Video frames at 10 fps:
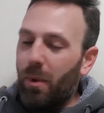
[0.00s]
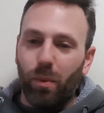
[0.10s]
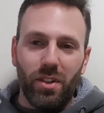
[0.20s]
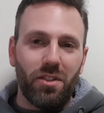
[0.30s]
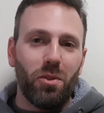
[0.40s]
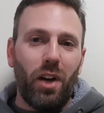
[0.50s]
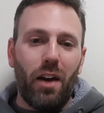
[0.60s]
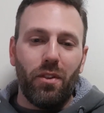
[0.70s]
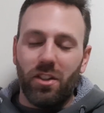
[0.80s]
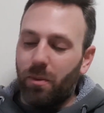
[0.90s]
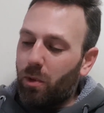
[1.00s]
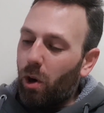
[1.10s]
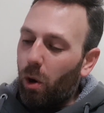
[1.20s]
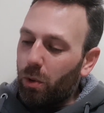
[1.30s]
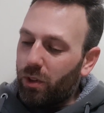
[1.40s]
but we're still having some
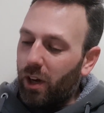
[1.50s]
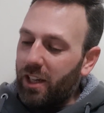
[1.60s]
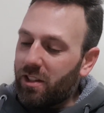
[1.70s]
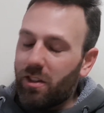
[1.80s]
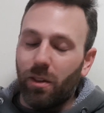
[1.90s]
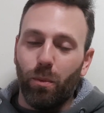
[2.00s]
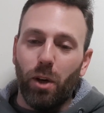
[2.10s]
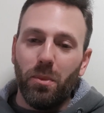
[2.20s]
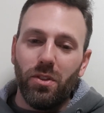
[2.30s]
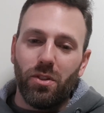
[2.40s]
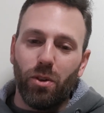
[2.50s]
cold nights at the moment.